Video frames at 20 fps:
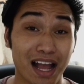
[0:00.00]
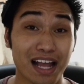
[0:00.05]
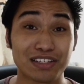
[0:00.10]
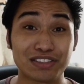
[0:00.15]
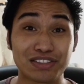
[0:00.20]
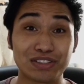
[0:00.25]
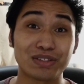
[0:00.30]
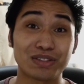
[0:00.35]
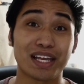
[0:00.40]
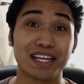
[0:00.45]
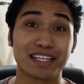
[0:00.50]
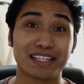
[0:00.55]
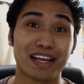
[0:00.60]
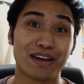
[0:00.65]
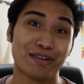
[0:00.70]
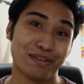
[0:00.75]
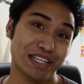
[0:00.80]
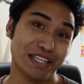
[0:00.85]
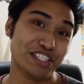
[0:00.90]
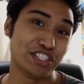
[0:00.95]
I also liked
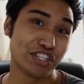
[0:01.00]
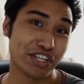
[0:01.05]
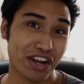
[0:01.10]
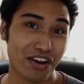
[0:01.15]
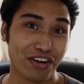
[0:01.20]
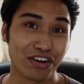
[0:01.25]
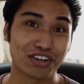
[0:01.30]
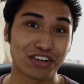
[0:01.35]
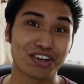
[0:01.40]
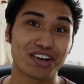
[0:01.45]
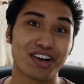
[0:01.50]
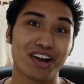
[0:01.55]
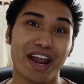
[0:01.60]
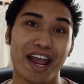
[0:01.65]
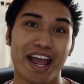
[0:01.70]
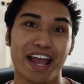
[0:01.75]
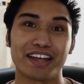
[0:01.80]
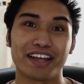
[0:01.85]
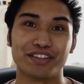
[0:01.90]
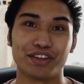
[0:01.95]
how each character
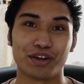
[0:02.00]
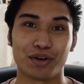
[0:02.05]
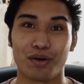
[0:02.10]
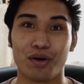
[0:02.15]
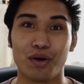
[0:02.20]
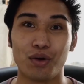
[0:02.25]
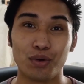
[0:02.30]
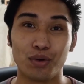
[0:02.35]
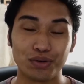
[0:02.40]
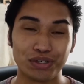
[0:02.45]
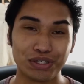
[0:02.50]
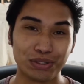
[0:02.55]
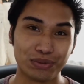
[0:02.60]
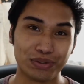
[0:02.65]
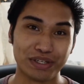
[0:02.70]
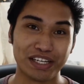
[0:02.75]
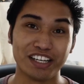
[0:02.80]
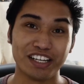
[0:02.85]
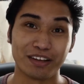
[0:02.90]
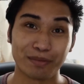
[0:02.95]
had their own
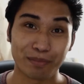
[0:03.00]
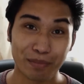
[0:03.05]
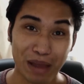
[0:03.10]
unique